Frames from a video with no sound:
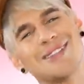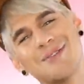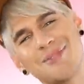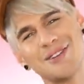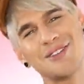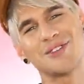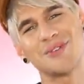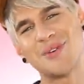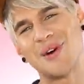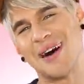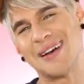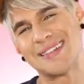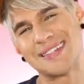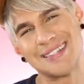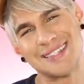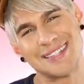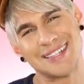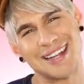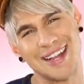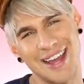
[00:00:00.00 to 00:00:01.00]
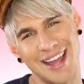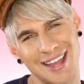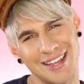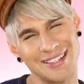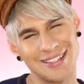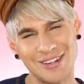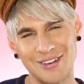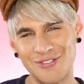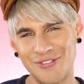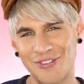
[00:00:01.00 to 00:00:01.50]
so much for watching
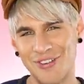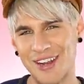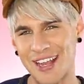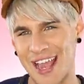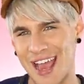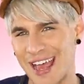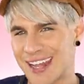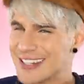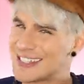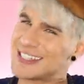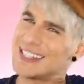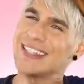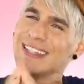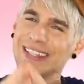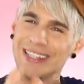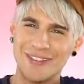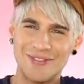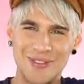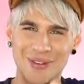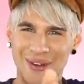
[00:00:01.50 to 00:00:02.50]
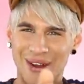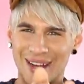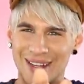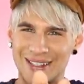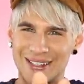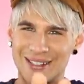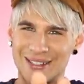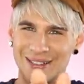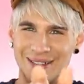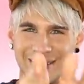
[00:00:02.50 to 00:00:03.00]
today. Don't forget to live your
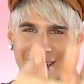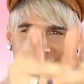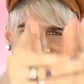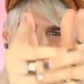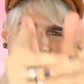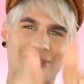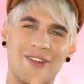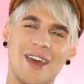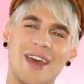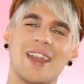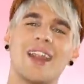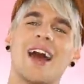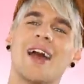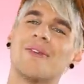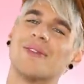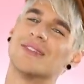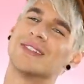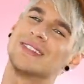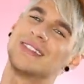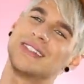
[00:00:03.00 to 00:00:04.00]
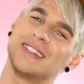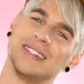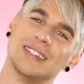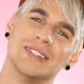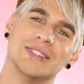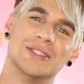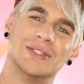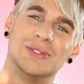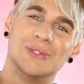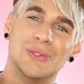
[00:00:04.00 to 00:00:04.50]
extra life, and I will
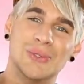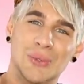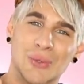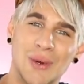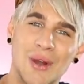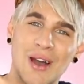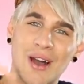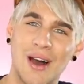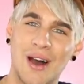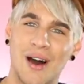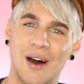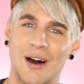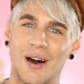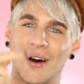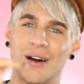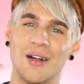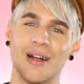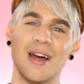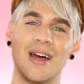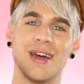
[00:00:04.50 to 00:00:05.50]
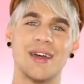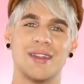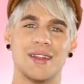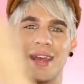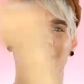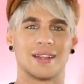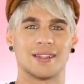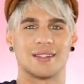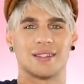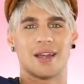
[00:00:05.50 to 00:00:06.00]
see you all
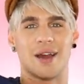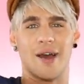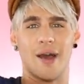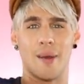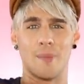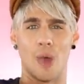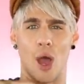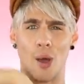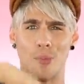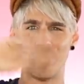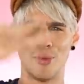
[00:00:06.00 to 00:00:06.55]
next time.